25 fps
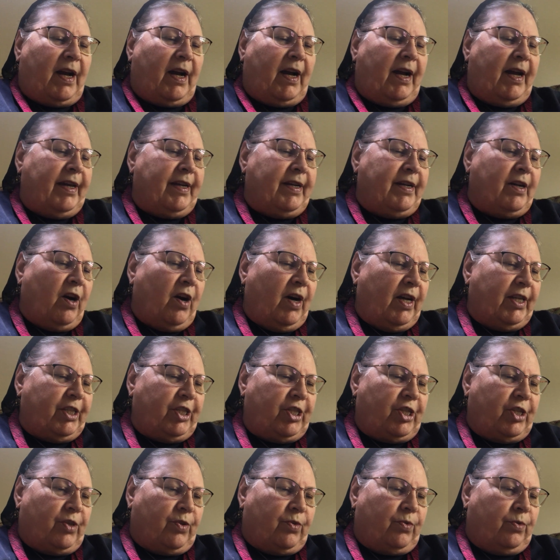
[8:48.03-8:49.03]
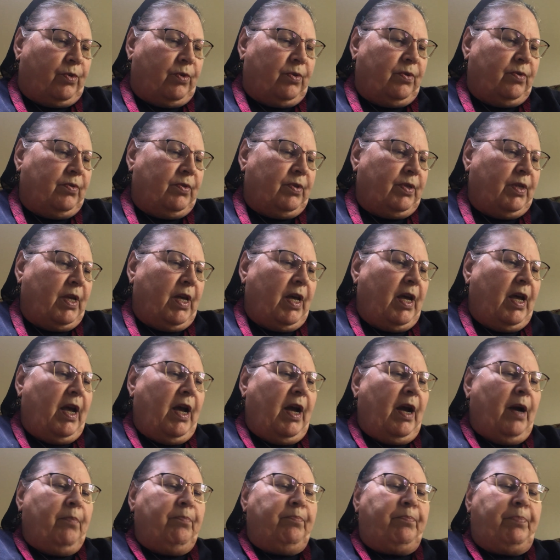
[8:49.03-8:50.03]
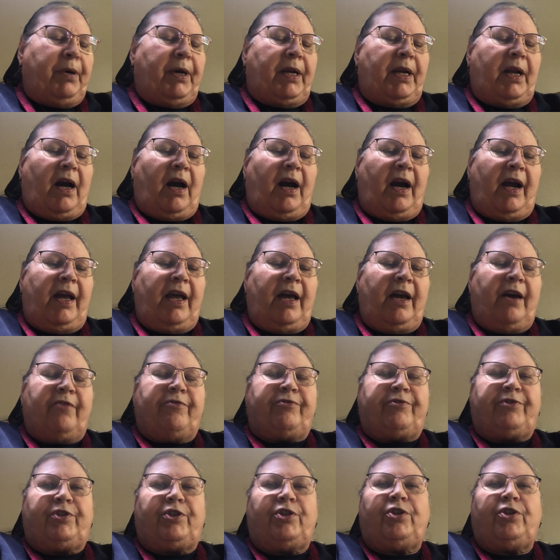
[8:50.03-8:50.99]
I got you. But I have